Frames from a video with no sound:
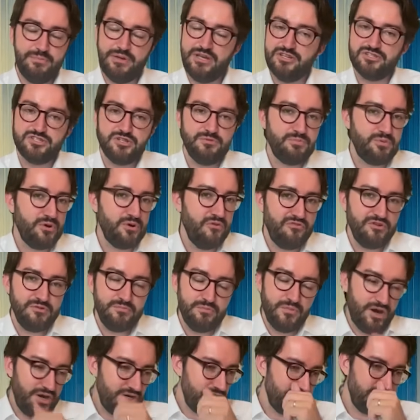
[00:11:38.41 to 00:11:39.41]
because the profit
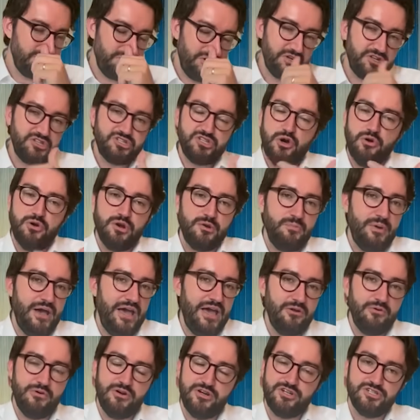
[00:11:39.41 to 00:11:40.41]
margins on a solar
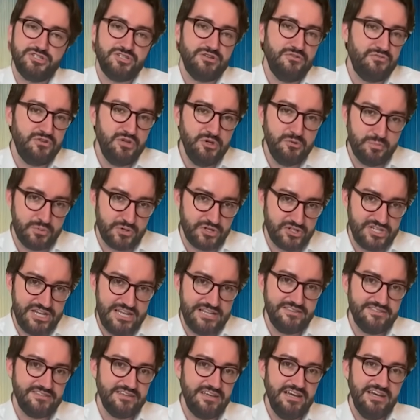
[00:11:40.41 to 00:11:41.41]
panel are just a few
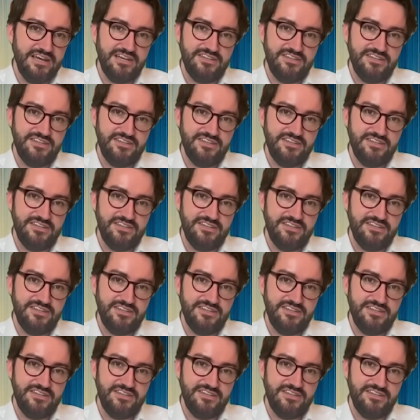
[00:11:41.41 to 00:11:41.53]
percent.